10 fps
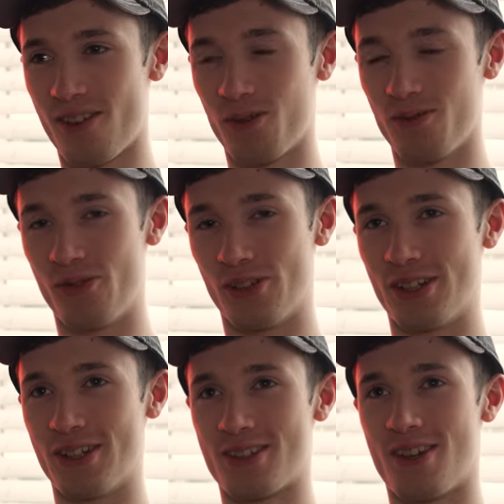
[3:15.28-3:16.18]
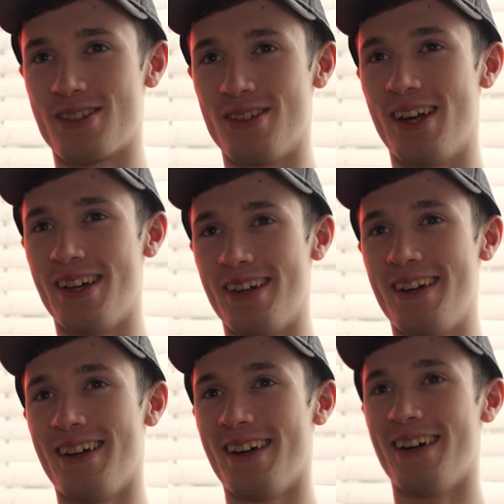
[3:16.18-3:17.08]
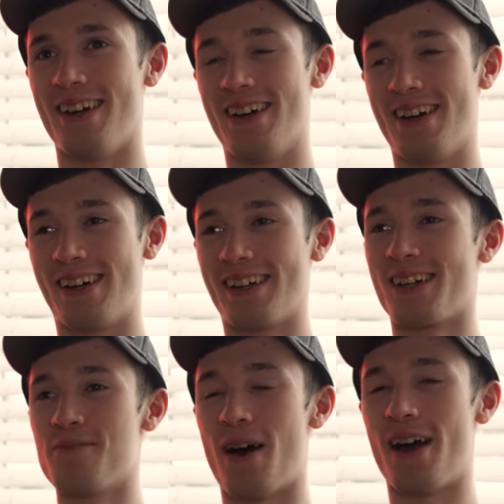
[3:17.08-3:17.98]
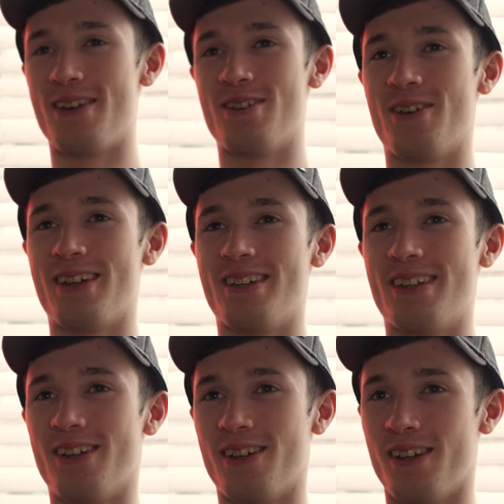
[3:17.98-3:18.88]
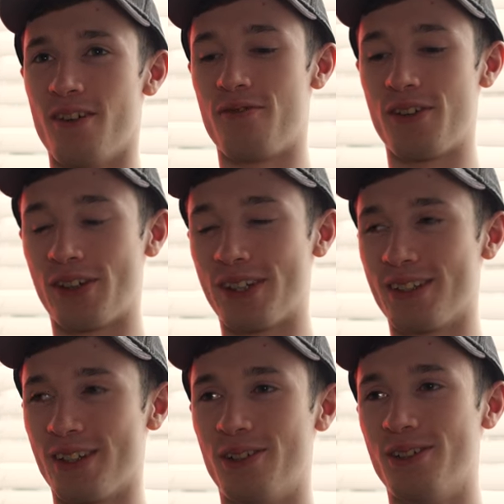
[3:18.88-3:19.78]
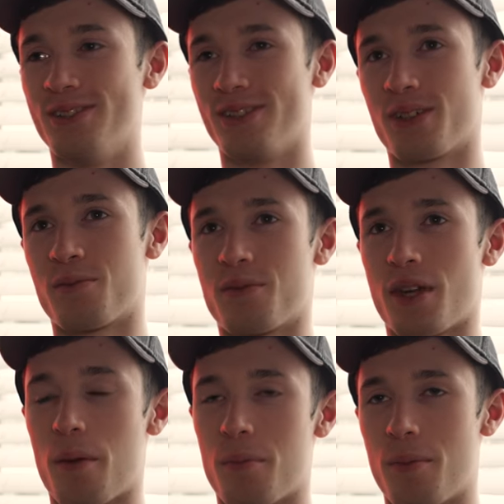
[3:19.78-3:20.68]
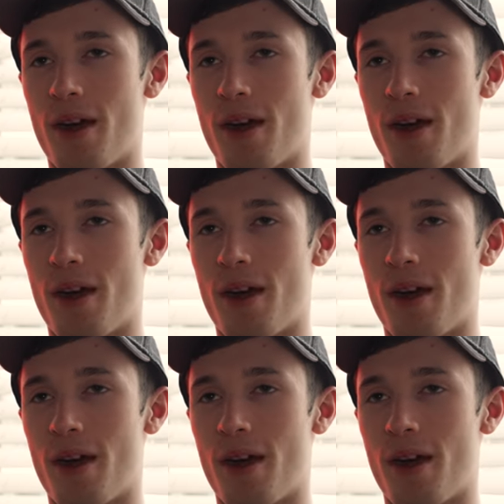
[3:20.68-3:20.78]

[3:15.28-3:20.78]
I felt really disgusting that day. But I enjoyed the feeling, you know. It kept me